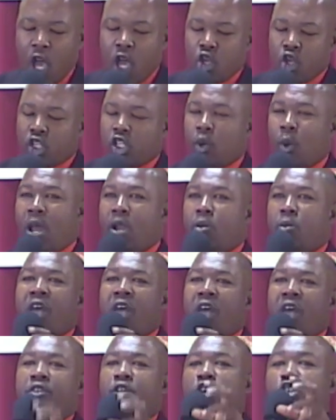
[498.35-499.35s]
You see, when
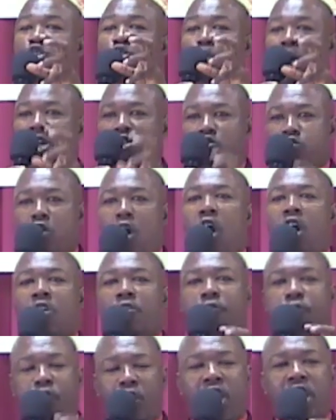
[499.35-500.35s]
others do us wrong,
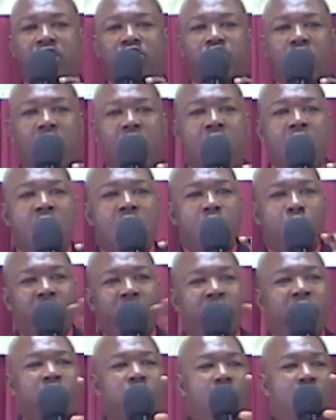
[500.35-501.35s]
friends,
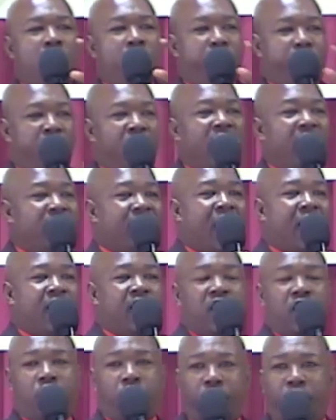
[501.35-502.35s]
we don't think that it
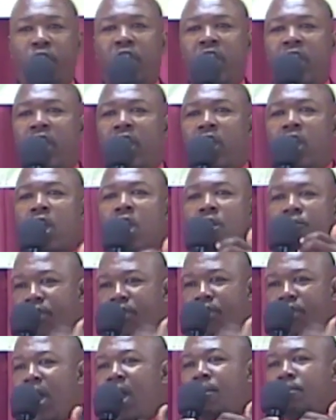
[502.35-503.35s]
is fair
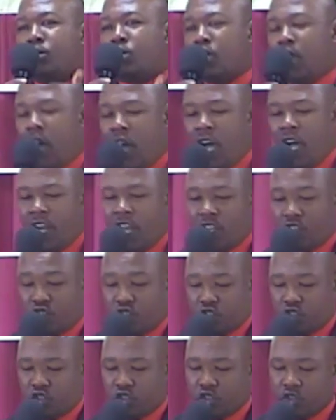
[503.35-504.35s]
for them to hurt
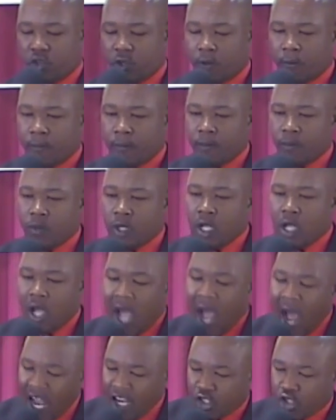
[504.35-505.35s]
us.
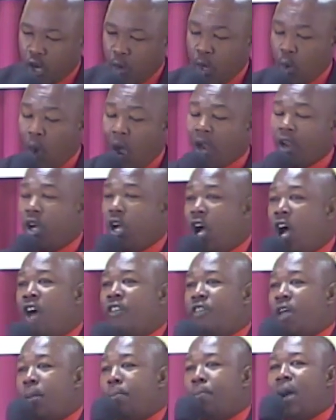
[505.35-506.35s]
And so we want to
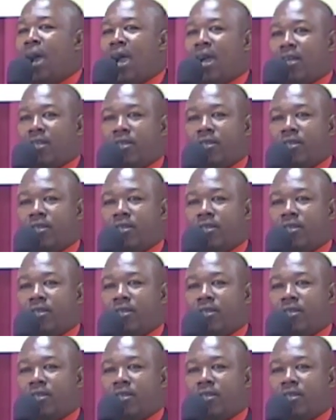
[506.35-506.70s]
hurt them back.